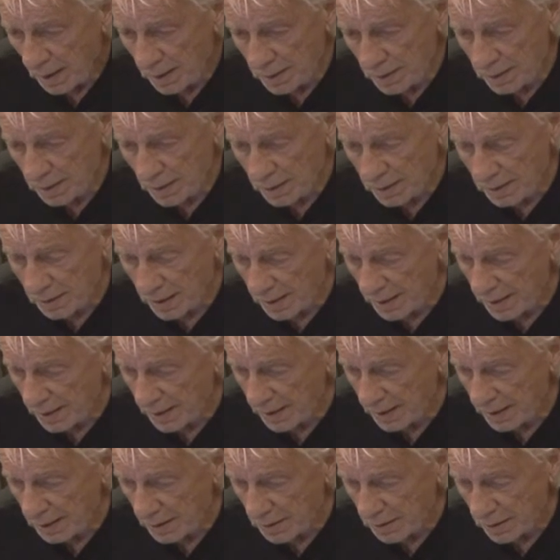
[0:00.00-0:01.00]
and lay it
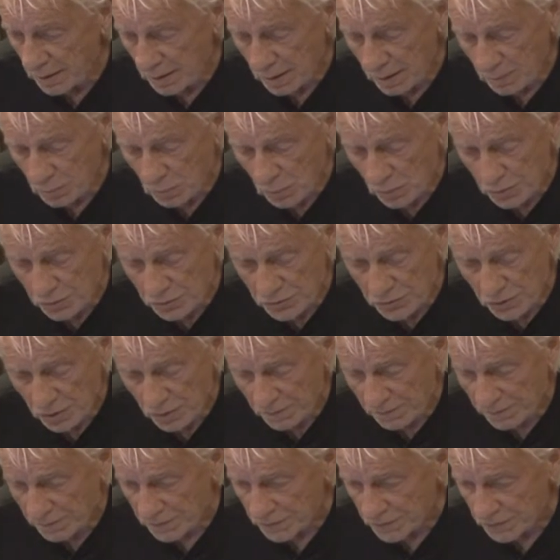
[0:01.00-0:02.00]
out on one
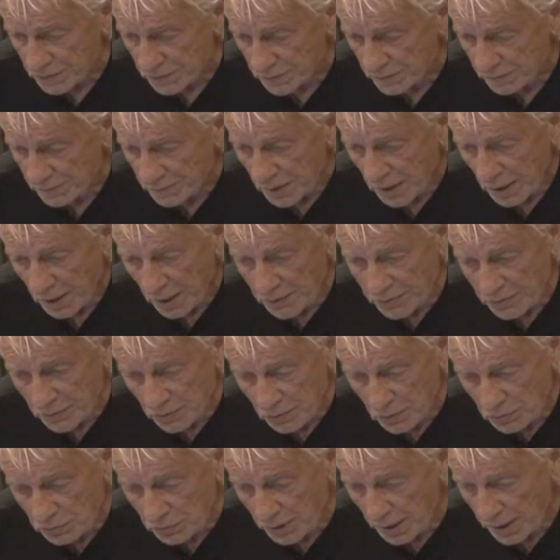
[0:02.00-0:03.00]
surface. It's a
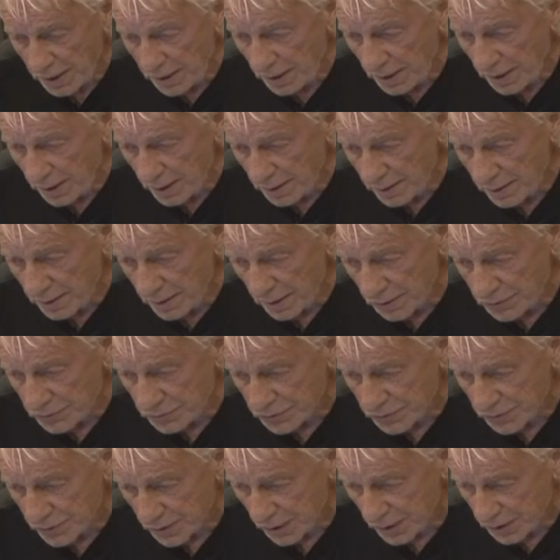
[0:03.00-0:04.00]
great hand
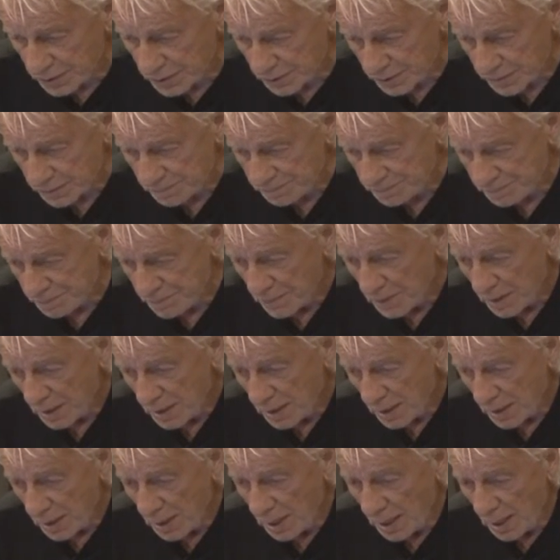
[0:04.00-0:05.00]
exercise.
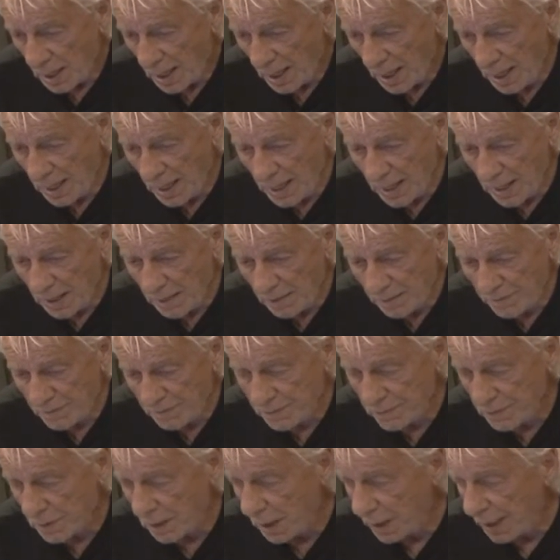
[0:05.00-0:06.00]
I have
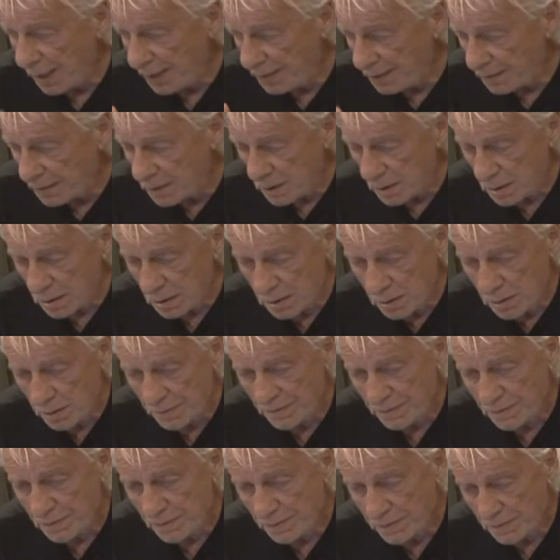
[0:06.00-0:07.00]
a ton of
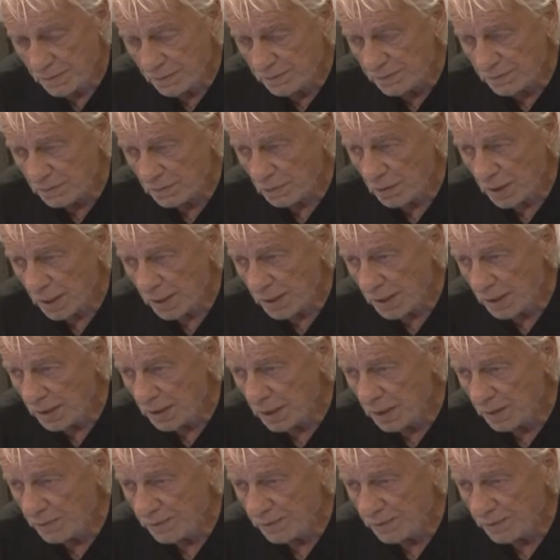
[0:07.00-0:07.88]
variety of